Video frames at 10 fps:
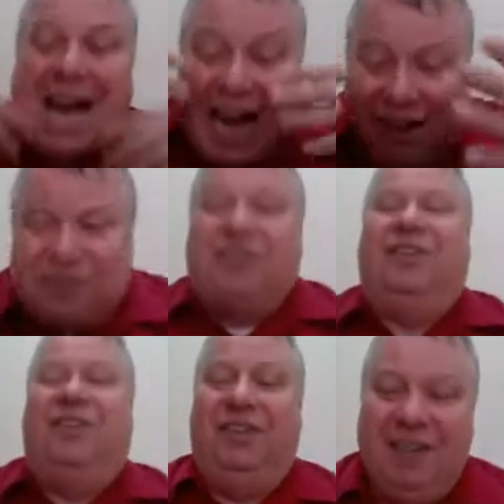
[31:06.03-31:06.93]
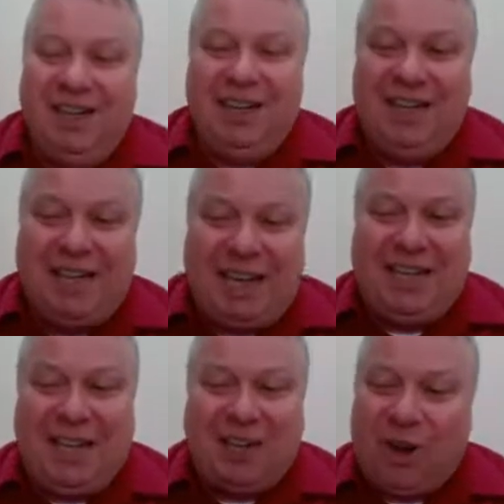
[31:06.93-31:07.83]
other than
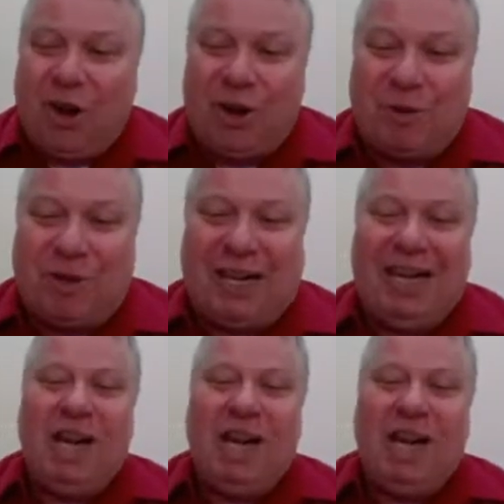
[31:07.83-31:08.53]
the economy.